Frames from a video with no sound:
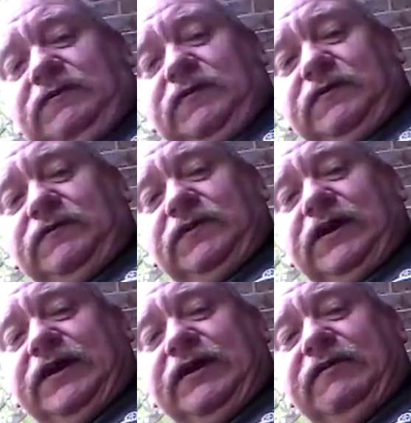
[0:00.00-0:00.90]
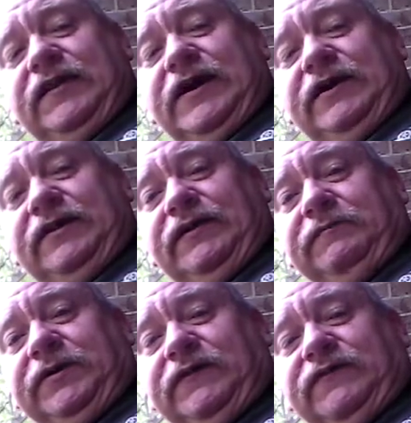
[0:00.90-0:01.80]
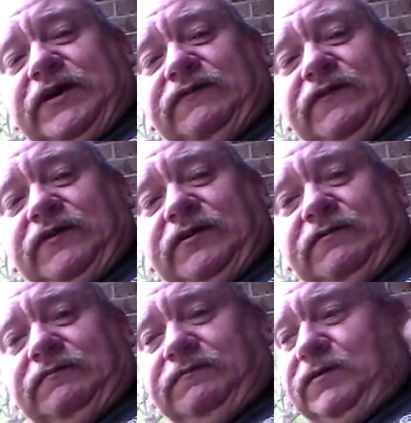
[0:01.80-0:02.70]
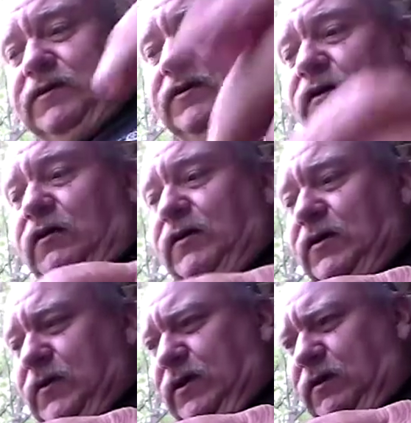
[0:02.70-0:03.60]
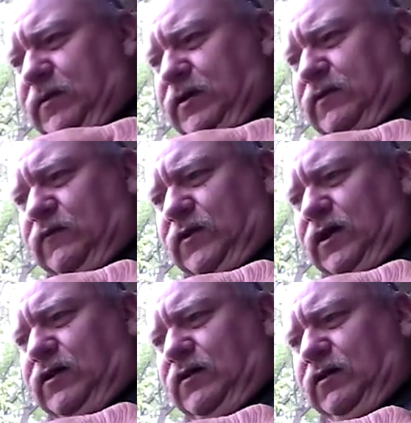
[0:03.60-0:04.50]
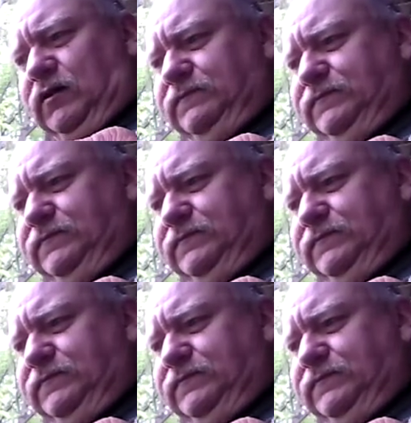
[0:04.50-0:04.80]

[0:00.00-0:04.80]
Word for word: So I carry that in there because that's a, an all-around element is what I call it.